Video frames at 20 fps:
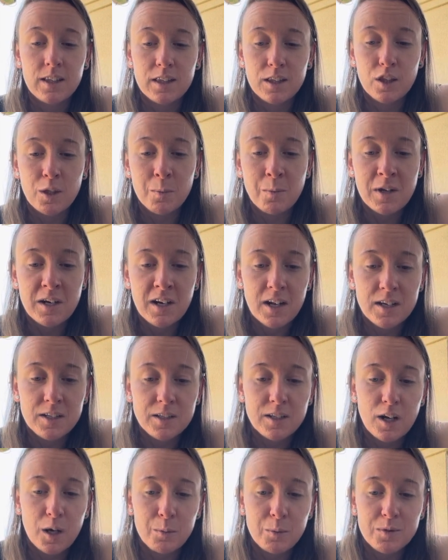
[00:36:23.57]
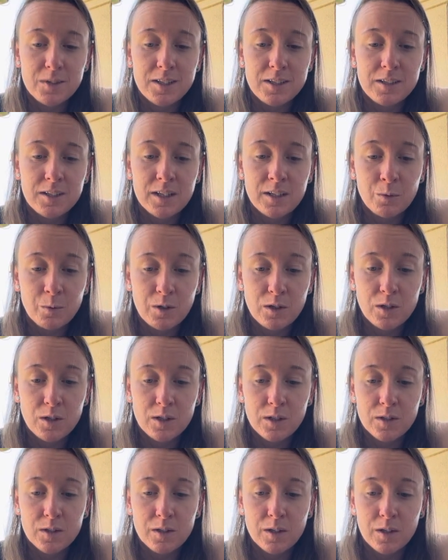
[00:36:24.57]
The minute I stop resisting, which
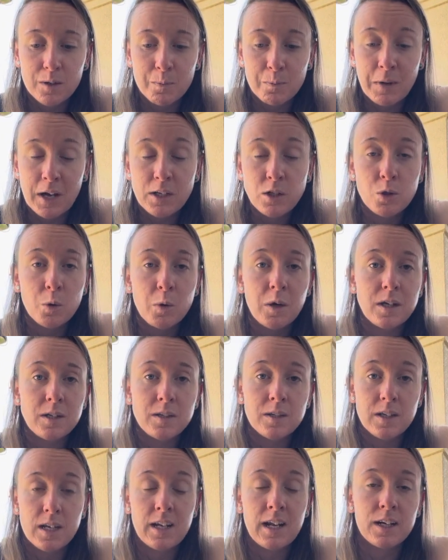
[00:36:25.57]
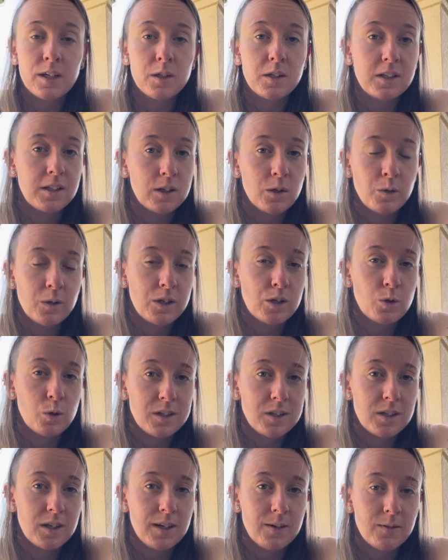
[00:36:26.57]
is my choice, and actually the only
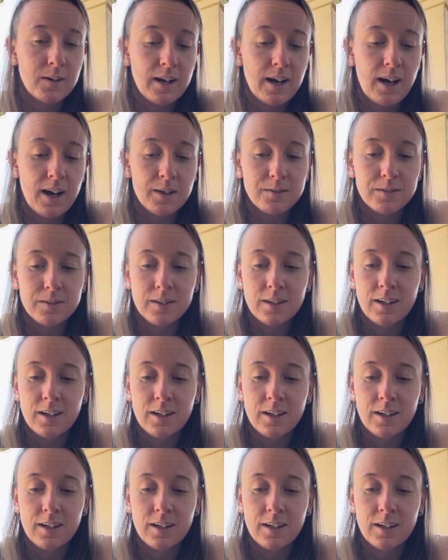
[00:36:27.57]
choice I ever have,